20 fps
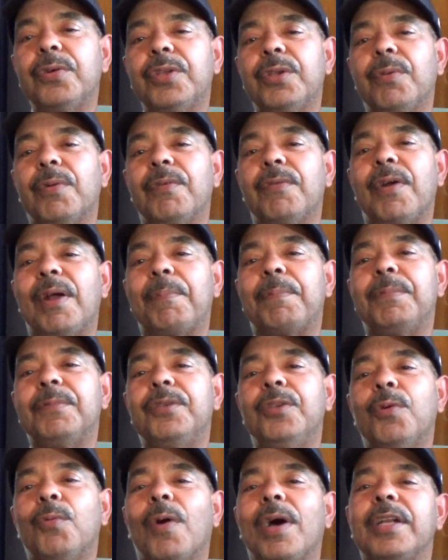You
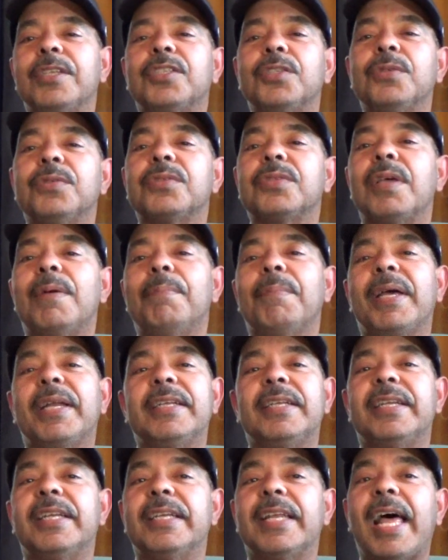wanted to do something
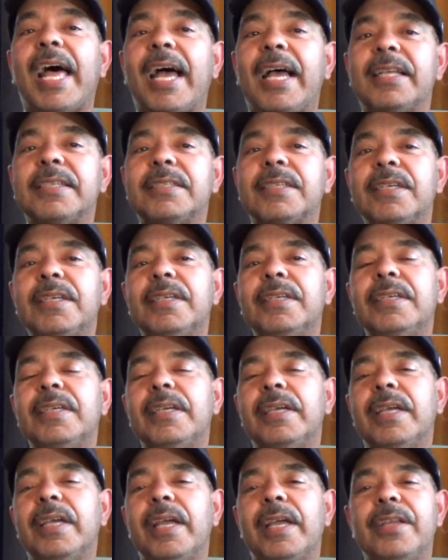better than last,
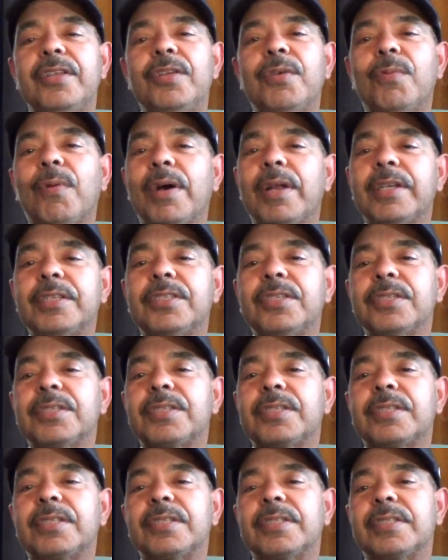and you wanted to
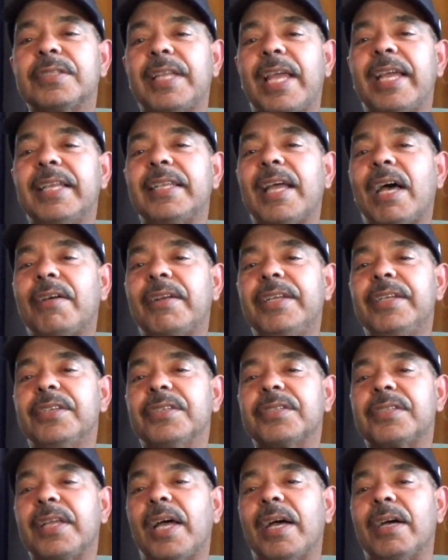stand out in your
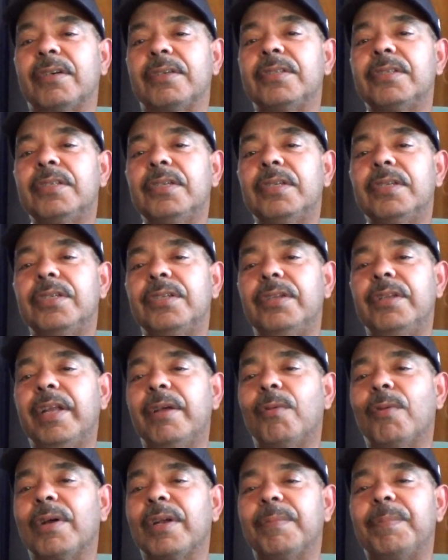style. You
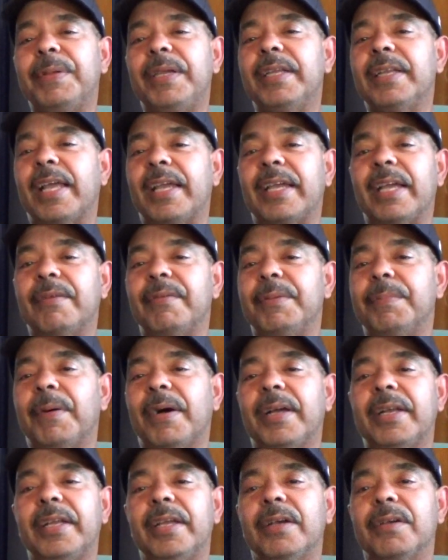didn't want to be like
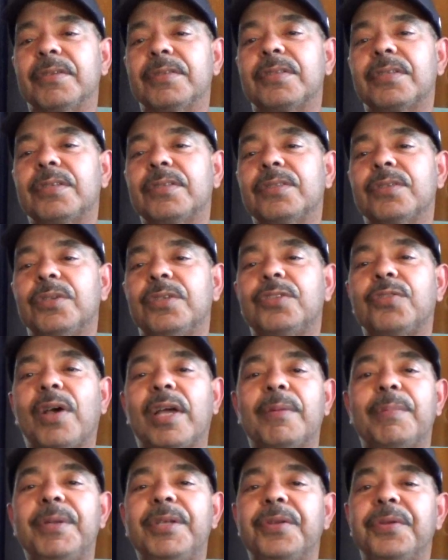everybody else, so you try
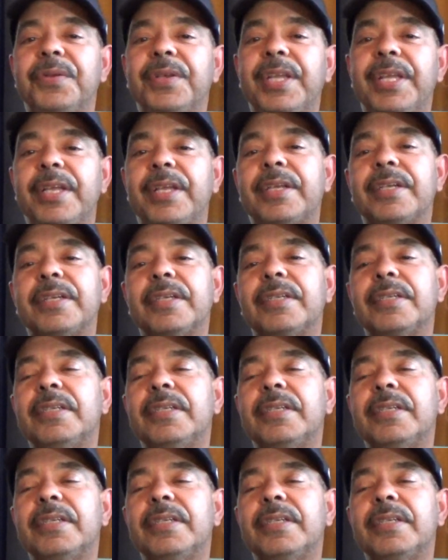to be unique.